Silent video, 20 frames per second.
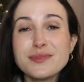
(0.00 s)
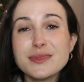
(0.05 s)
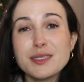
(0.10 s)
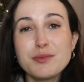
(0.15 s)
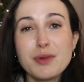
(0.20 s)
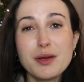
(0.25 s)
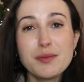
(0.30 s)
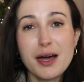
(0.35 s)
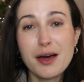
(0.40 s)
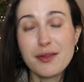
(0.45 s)

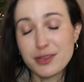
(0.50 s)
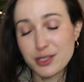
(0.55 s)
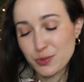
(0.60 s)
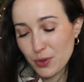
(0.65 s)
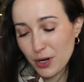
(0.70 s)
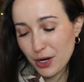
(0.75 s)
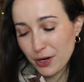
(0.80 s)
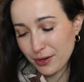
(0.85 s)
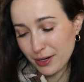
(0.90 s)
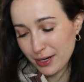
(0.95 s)
My mouth is
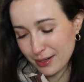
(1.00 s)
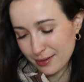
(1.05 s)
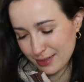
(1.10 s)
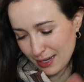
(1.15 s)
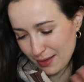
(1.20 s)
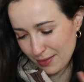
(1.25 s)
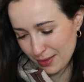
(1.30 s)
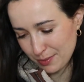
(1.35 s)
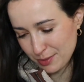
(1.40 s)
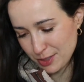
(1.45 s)
watering
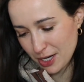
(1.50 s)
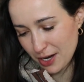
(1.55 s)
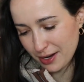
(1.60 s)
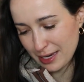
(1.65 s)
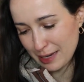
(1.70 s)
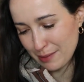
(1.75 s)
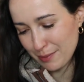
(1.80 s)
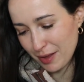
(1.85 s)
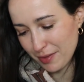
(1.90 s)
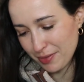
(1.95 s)
now that I'm
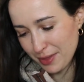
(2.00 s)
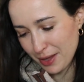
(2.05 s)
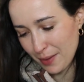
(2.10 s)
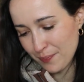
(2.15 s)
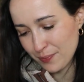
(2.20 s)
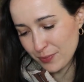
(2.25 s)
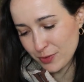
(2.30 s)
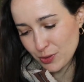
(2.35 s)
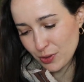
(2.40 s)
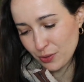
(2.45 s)
talking about
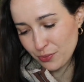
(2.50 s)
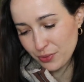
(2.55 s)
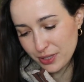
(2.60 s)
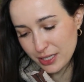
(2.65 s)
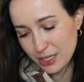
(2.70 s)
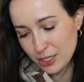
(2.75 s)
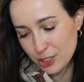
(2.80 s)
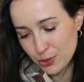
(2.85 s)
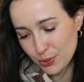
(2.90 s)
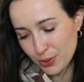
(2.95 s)
them. So I
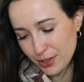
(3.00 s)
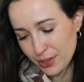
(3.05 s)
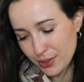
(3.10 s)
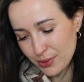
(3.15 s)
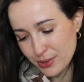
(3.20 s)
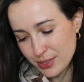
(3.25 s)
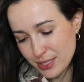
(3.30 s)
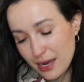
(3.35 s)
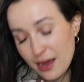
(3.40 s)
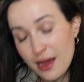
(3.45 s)
really enjoy
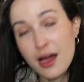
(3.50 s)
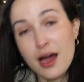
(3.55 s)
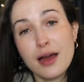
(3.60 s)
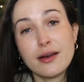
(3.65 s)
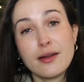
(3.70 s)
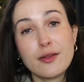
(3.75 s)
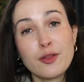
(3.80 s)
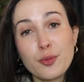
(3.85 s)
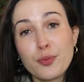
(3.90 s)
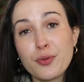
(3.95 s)
those.
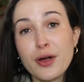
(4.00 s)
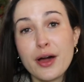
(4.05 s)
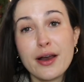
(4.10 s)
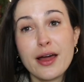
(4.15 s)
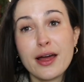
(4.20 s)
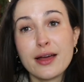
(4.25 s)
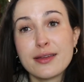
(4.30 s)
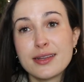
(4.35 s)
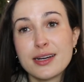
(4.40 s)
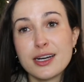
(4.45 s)
Another
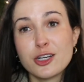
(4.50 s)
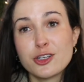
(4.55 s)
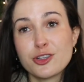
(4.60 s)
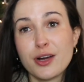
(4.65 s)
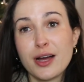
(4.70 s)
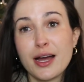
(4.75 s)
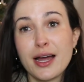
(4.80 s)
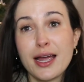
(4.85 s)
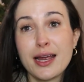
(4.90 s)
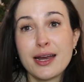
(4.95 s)
product that I
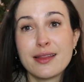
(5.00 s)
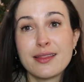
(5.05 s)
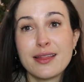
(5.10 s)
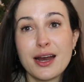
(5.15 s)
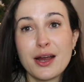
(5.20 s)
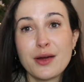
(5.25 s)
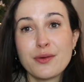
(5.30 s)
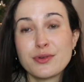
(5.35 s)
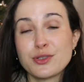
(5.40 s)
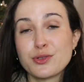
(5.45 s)
tried that
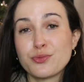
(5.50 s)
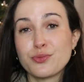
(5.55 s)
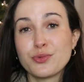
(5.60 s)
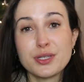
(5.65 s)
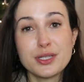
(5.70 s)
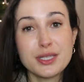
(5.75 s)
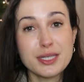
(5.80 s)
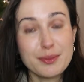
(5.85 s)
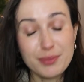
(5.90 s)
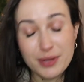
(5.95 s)
I was
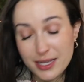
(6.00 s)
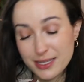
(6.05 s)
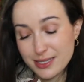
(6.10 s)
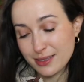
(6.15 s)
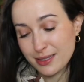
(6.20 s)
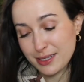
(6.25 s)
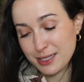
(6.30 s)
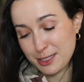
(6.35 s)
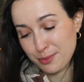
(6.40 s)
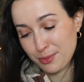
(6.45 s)
really
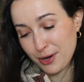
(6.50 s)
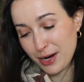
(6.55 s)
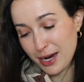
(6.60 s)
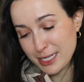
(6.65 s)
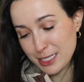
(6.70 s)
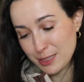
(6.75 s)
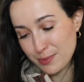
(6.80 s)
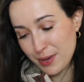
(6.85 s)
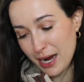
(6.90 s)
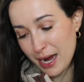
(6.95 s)
pleasantly
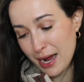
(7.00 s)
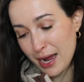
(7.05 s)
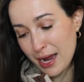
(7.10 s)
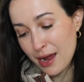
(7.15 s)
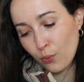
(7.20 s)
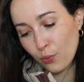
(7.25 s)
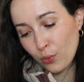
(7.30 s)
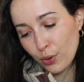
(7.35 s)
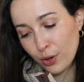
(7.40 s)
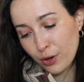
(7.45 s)
surprised
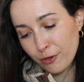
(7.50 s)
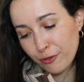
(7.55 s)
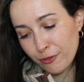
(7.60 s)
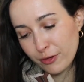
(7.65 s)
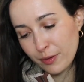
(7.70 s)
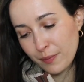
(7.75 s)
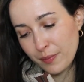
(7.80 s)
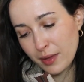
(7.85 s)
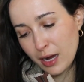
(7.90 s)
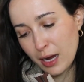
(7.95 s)
by were
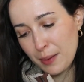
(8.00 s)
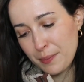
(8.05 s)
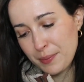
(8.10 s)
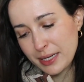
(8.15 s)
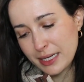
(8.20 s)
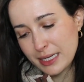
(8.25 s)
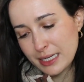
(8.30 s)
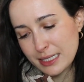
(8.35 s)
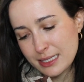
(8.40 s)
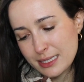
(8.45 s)
from the
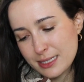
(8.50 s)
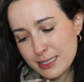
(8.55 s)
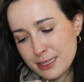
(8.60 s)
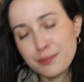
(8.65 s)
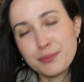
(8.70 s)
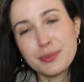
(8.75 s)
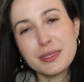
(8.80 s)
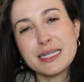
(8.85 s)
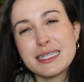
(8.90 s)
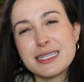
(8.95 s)
company
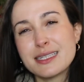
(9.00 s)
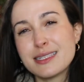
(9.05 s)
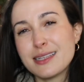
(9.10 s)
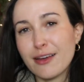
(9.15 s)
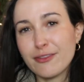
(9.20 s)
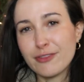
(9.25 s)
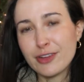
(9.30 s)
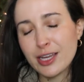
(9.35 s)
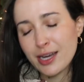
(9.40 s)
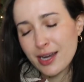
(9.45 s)
Simply
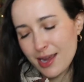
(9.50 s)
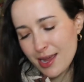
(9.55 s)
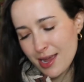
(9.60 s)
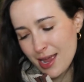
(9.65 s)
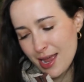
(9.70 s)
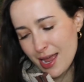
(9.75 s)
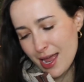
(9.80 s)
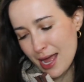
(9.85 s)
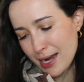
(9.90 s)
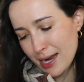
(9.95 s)
7,
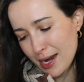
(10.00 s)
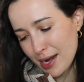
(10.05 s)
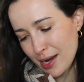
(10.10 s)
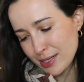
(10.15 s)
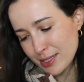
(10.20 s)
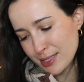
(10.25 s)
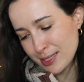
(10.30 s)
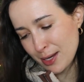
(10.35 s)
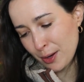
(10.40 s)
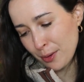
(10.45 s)
and it
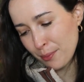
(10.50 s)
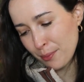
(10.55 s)
is their